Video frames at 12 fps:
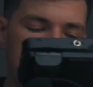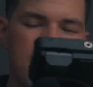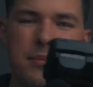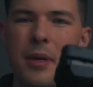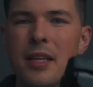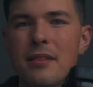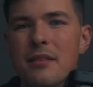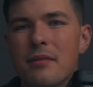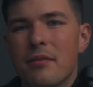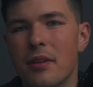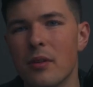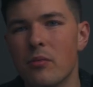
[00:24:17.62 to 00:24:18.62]
just makes
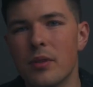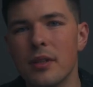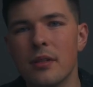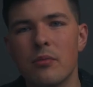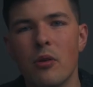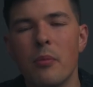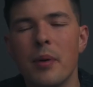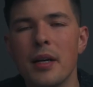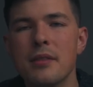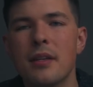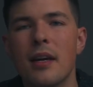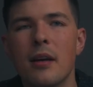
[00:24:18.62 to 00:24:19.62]
for a really
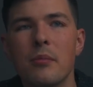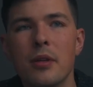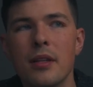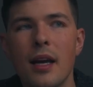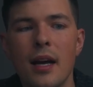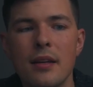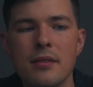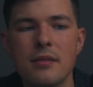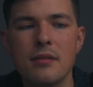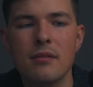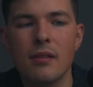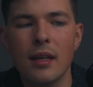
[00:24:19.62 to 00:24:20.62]
robust camera that
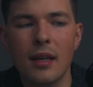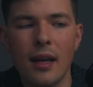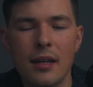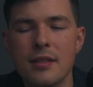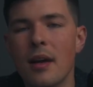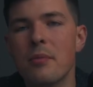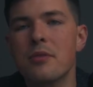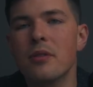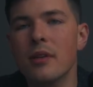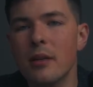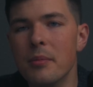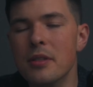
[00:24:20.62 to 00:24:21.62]
has like
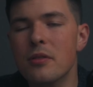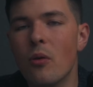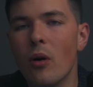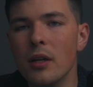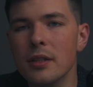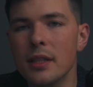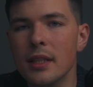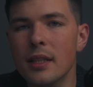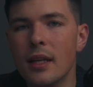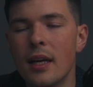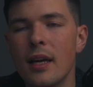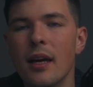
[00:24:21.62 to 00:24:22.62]
exceptional image quality
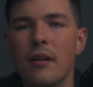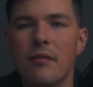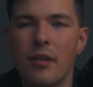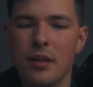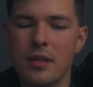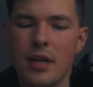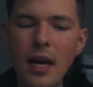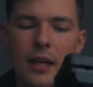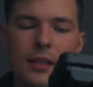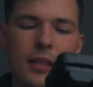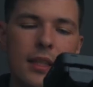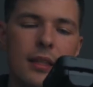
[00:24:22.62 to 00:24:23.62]
and
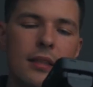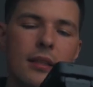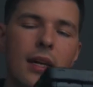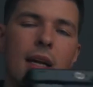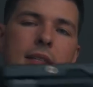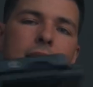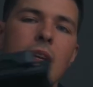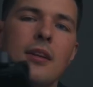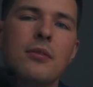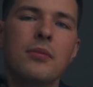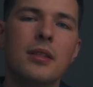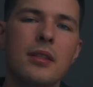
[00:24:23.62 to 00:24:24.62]
functionality. Like I said, I
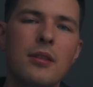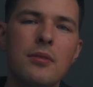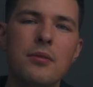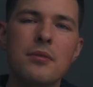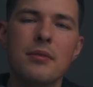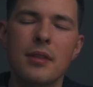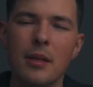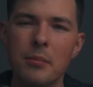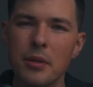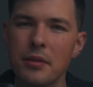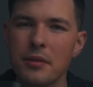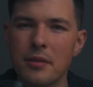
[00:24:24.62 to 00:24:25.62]
don't really use
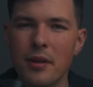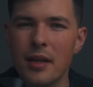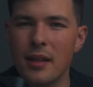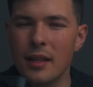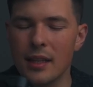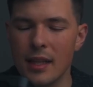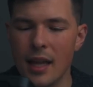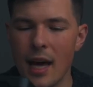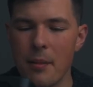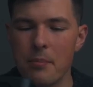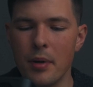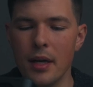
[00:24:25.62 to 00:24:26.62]
gimbals or anything like
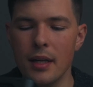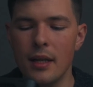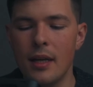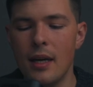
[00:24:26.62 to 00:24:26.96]
that, but